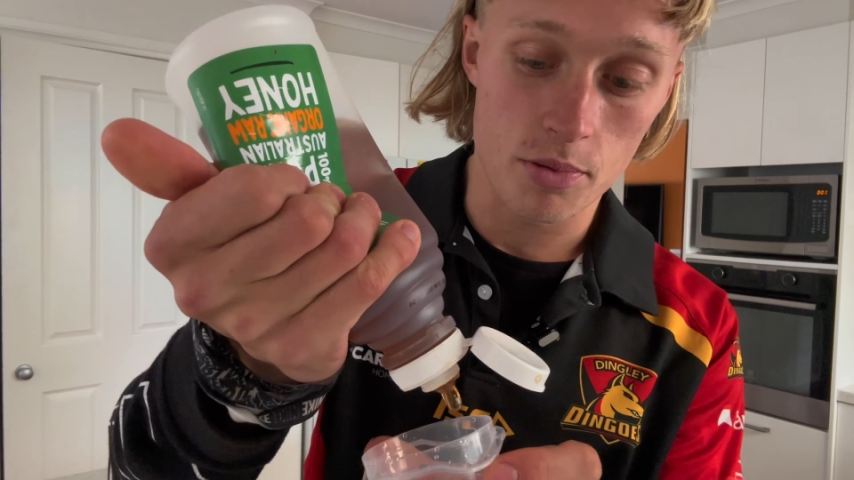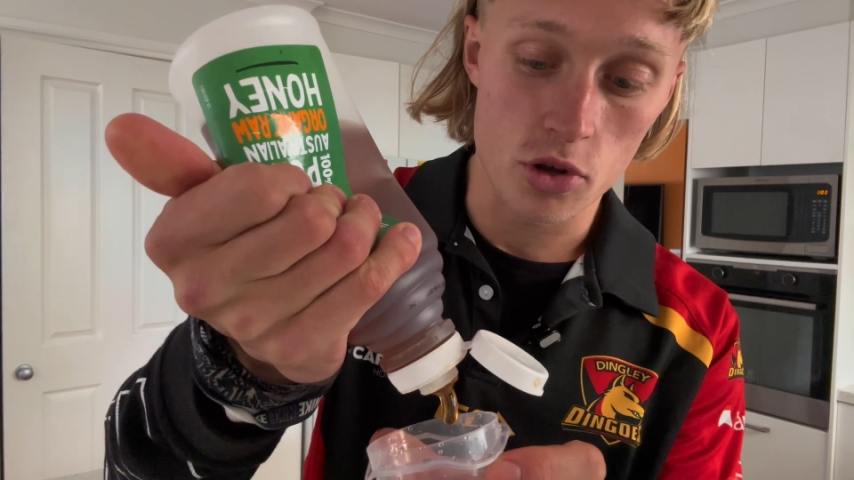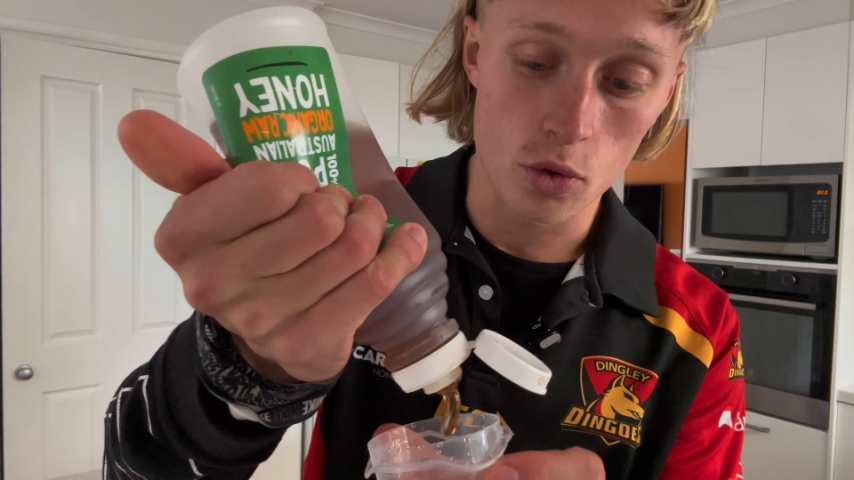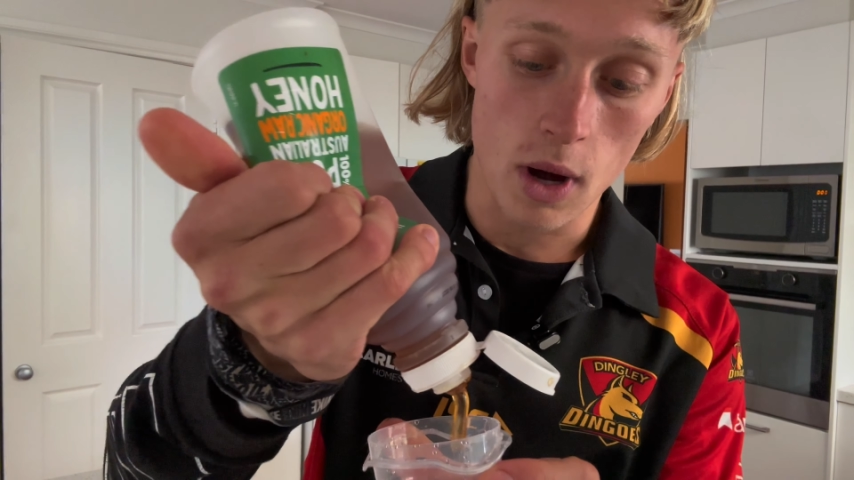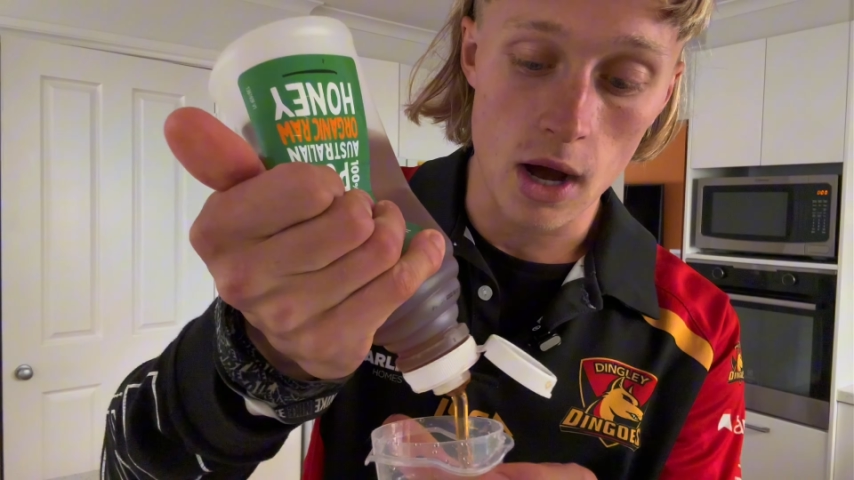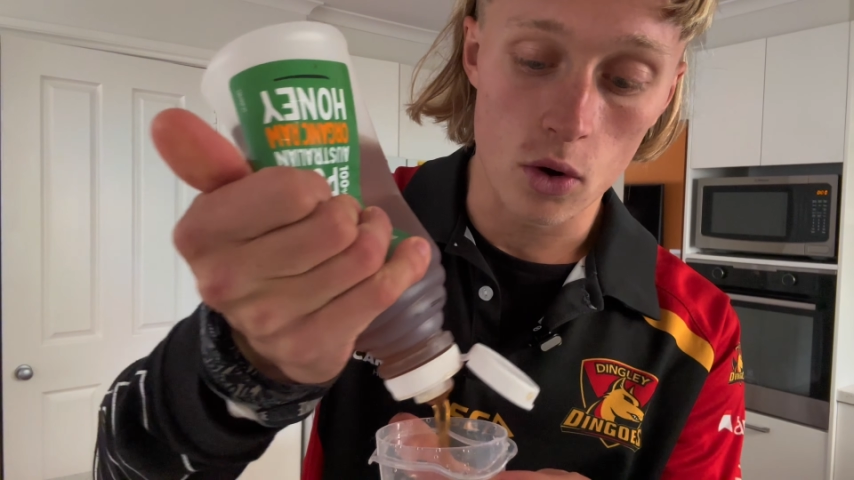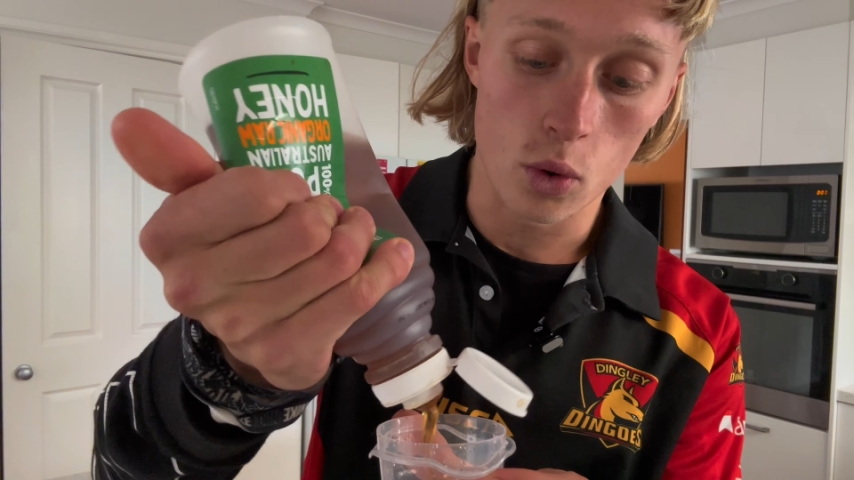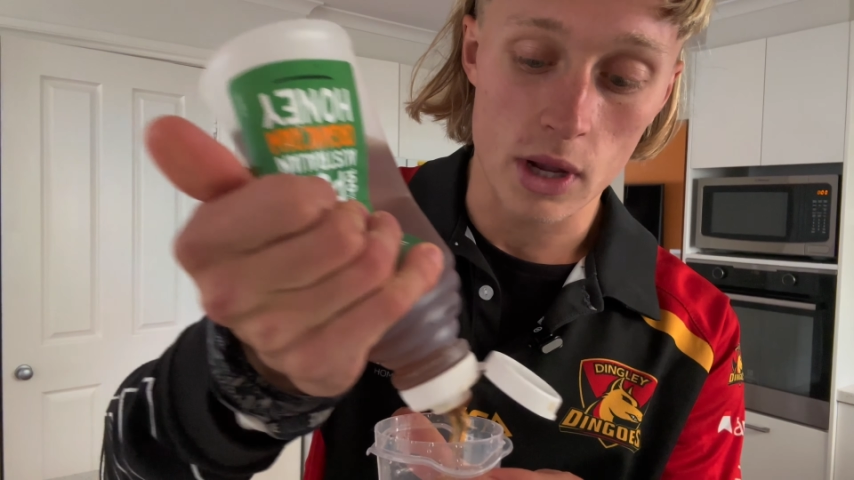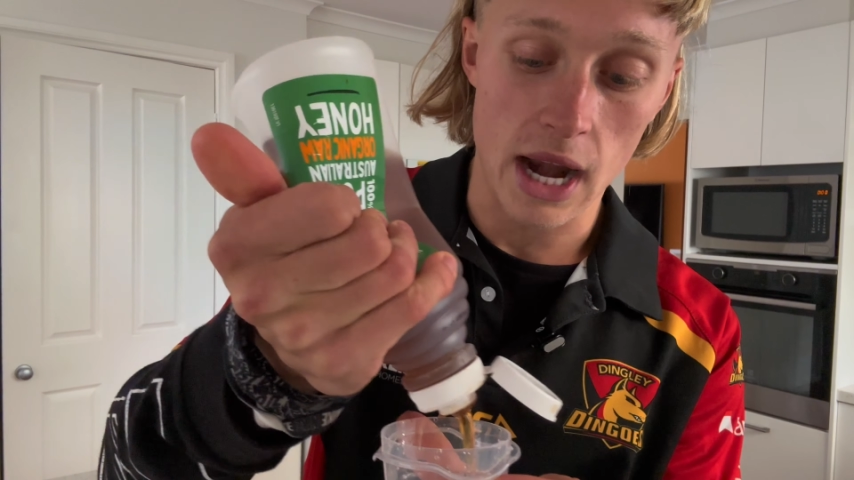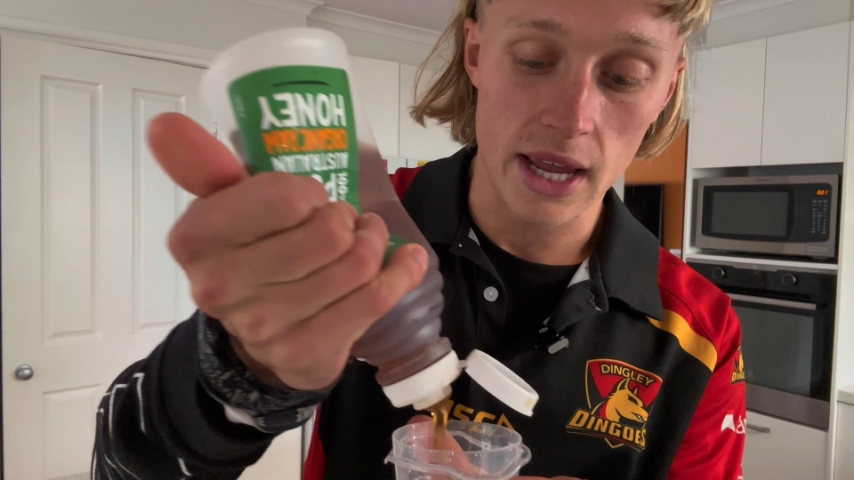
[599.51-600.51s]
pure
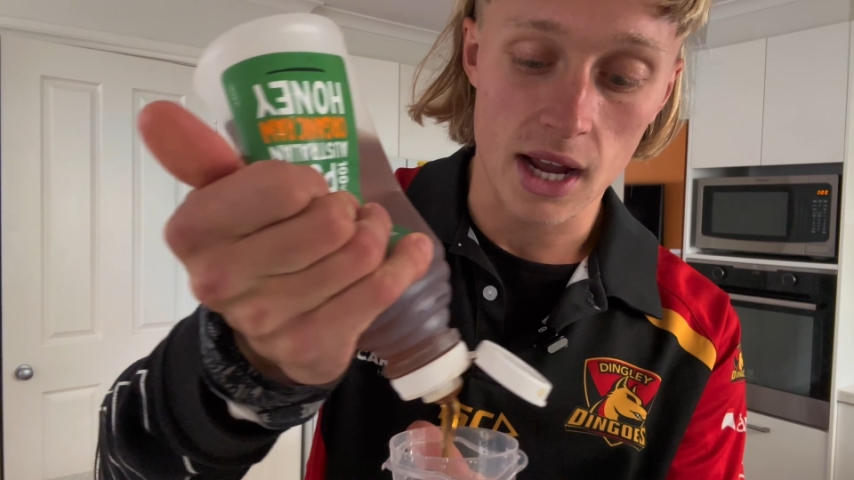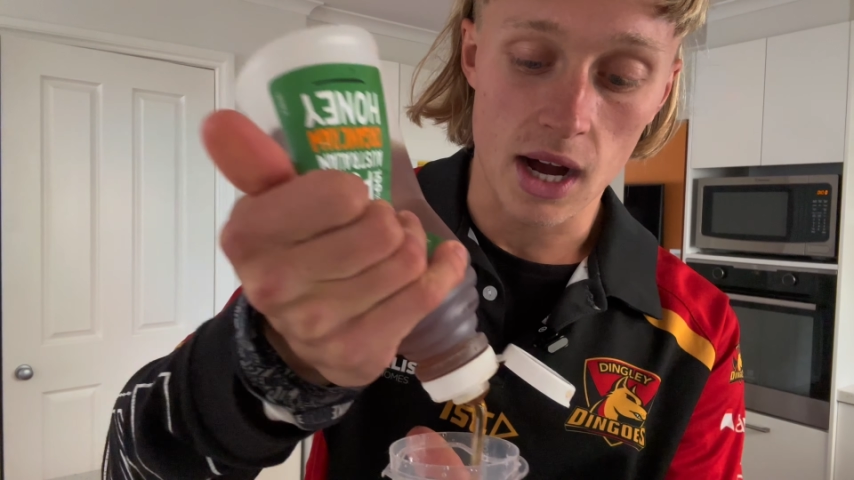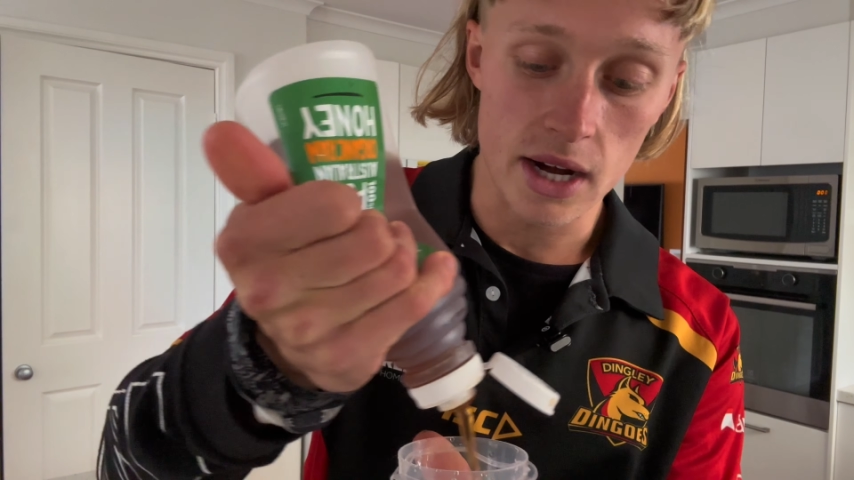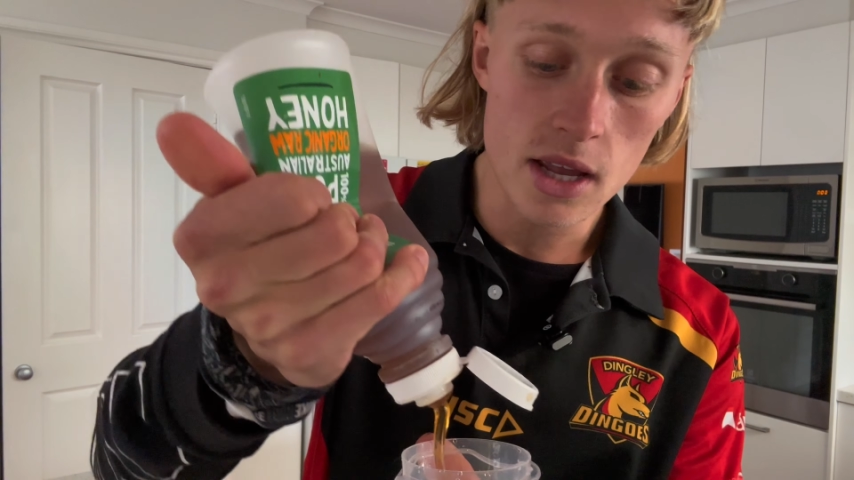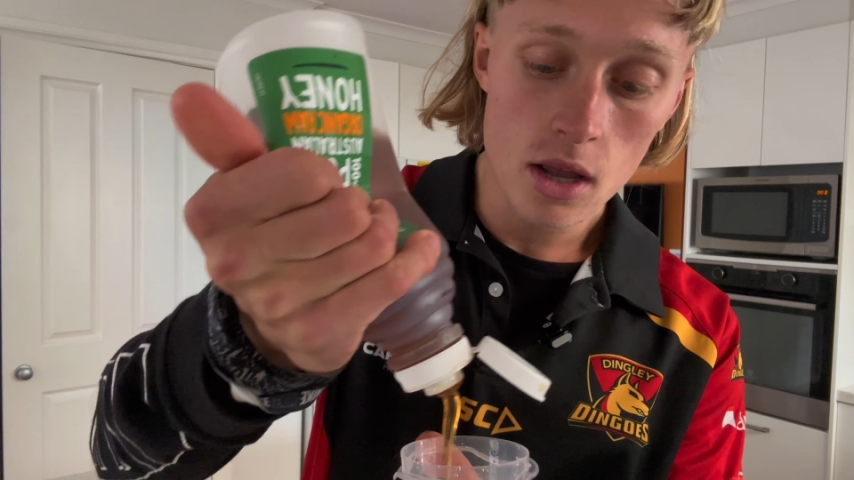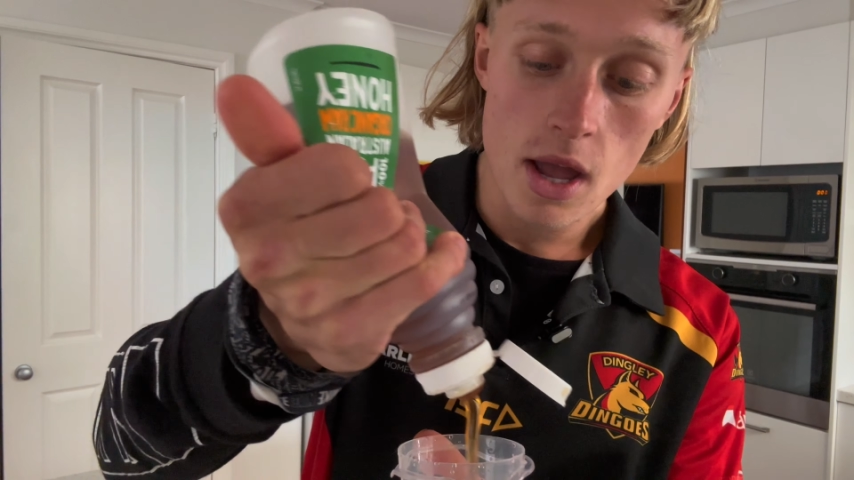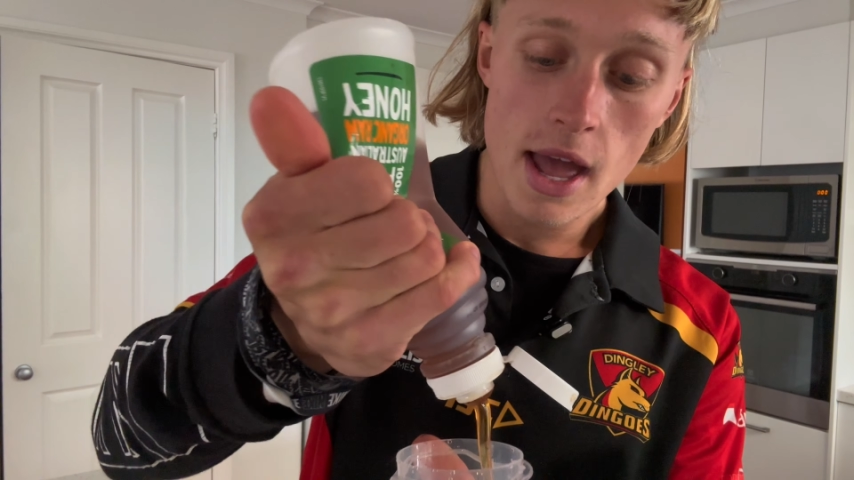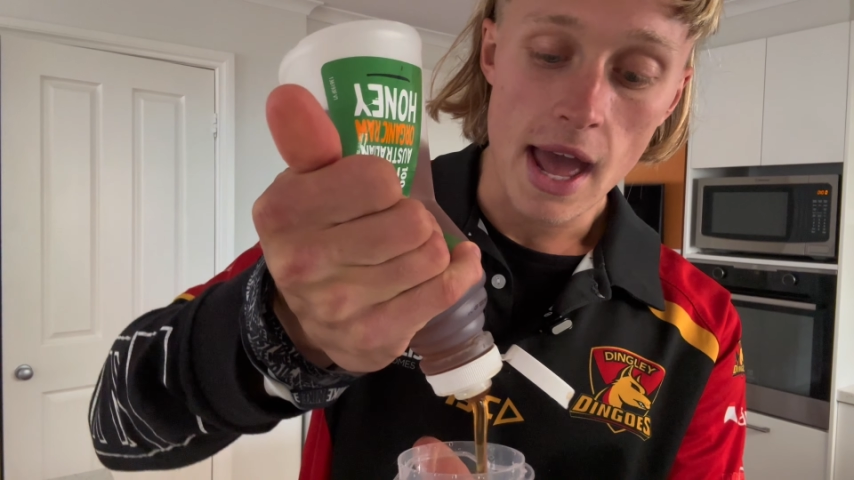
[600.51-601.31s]
organic honey